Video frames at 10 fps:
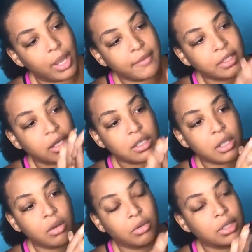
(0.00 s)
wefts are
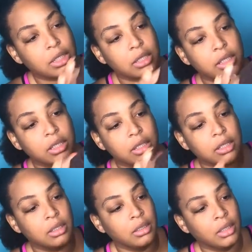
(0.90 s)
sewn onto
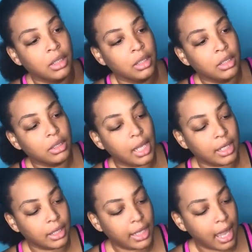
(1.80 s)
this
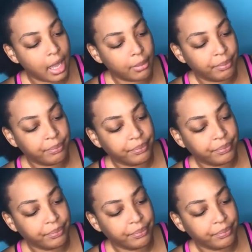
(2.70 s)
like a cap.